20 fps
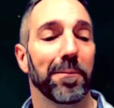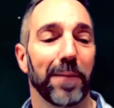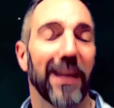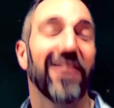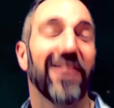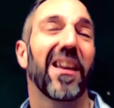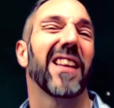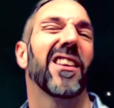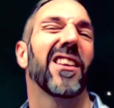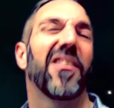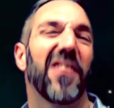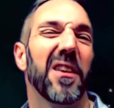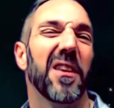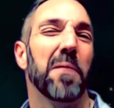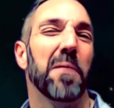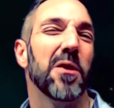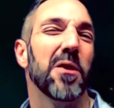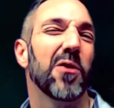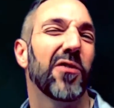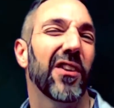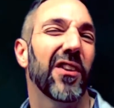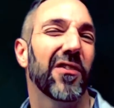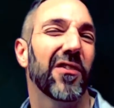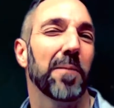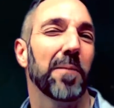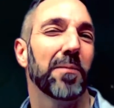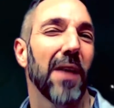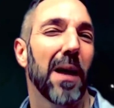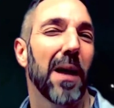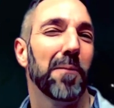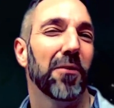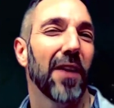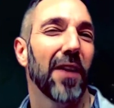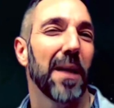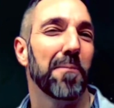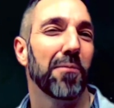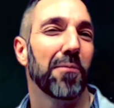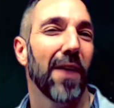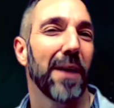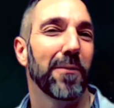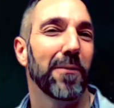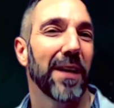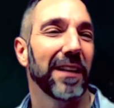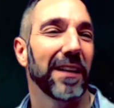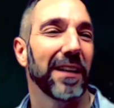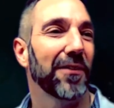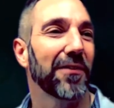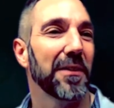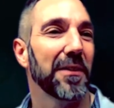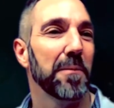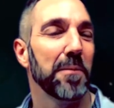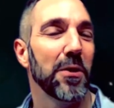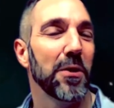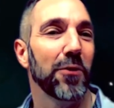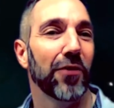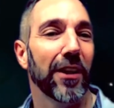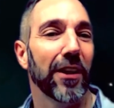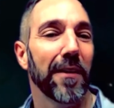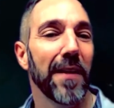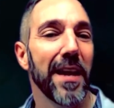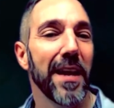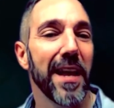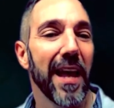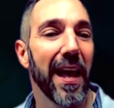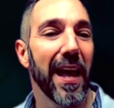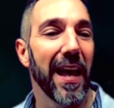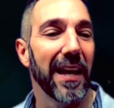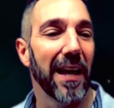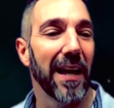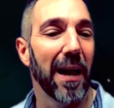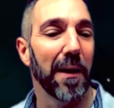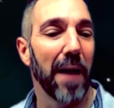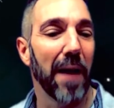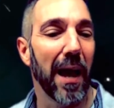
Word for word: because I listen to music sometimes and I pray when I listen to music and I,